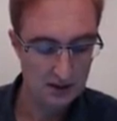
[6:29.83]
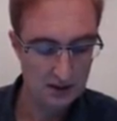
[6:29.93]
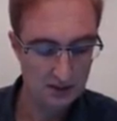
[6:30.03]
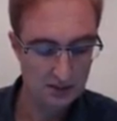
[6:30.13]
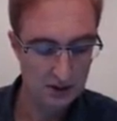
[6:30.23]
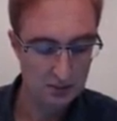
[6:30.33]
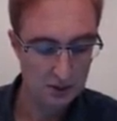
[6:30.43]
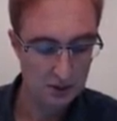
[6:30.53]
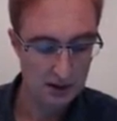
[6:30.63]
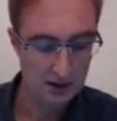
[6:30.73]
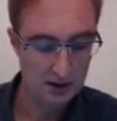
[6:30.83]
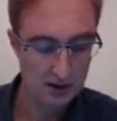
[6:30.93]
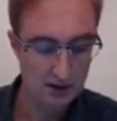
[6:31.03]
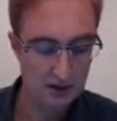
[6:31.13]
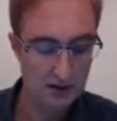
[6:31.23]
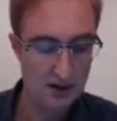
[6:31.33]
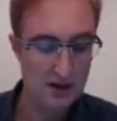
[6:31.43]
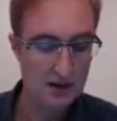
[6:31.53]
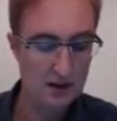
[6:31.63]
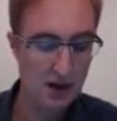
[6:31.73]
difference between the
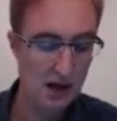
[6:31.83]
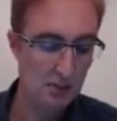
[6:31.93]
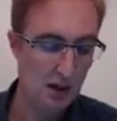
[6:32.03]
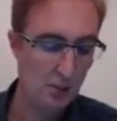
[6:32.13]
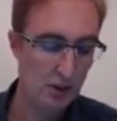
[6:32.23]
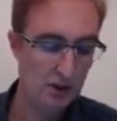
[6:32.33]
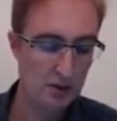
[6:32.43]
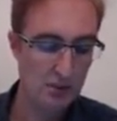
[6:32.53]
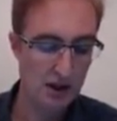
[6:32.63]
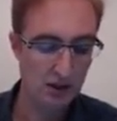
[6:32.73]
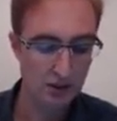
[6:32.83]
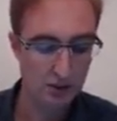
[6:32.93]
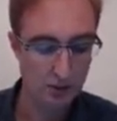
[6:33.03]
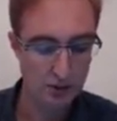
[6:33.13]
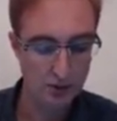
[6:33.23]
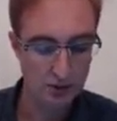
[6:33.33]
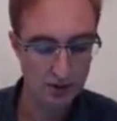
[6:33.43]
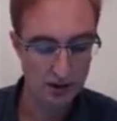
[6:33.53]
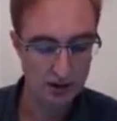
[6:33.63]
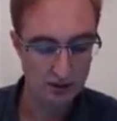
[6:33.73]
time at which the media is
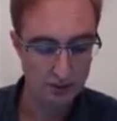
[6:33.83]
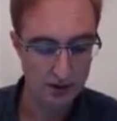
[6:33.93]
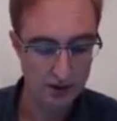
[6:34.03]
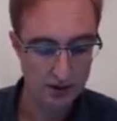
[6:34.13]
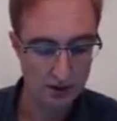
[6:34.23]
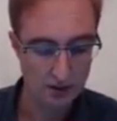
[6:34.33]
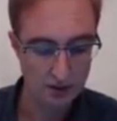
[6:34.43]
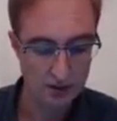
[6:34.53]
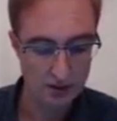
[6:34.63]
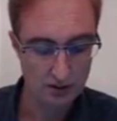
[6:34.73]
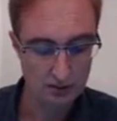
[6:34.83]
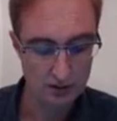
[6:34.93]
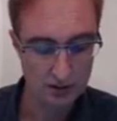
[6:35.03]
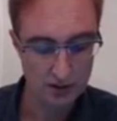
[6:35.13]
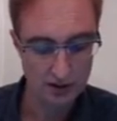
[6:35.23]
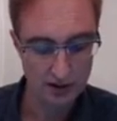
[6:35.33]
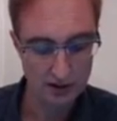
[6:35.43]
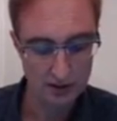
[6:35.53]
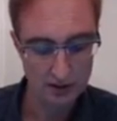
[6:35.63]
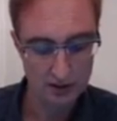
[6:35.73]
produced, and if we just go across
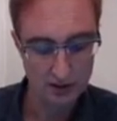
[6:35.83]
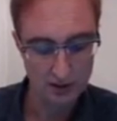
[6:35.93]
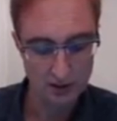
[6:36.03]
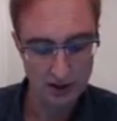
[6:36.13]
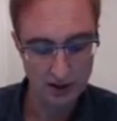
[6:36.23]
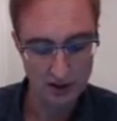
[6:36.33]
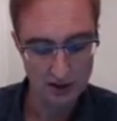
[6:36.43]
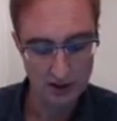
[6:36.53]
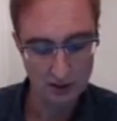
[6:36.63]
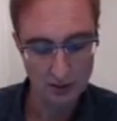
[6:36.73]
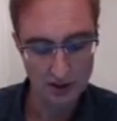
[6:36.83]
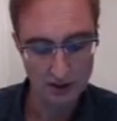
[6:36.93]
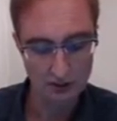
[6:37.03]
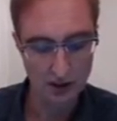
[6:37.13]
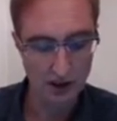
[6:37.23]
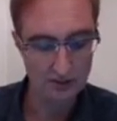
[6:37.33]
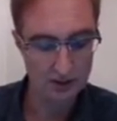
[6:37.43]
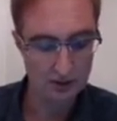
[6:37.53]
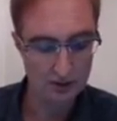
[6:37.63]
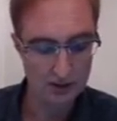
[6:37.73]
horizontally to here, this is when it
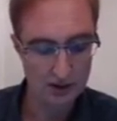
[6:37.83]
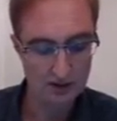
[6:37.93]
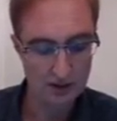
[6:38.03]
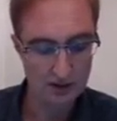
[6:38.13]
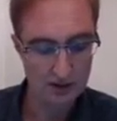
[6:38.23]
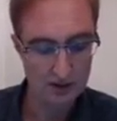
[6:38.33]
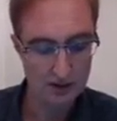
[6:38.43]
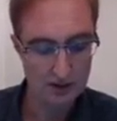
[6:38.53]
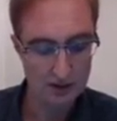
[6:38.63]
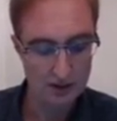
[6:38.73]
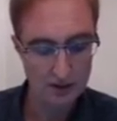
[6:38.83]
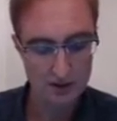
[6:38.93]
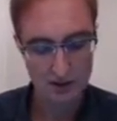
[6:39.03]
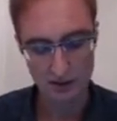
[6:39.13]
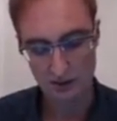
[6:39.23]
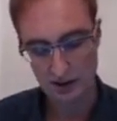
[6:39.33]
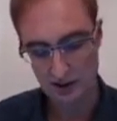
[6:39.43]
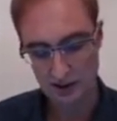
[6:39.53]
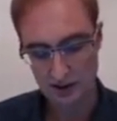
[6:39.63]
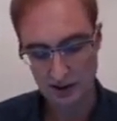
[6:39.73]
arrives at the receiver. So
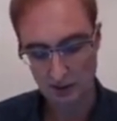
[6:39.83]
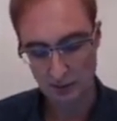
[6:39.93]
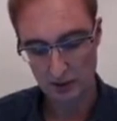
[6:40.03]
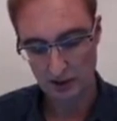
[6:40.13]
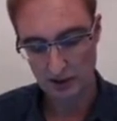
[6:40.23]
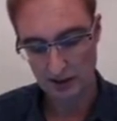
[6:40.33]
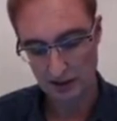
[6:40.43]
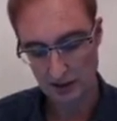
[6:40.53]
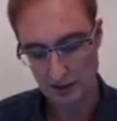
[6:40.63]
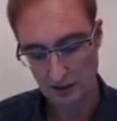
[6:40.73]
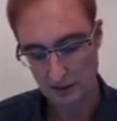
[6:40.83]
this is the network delay.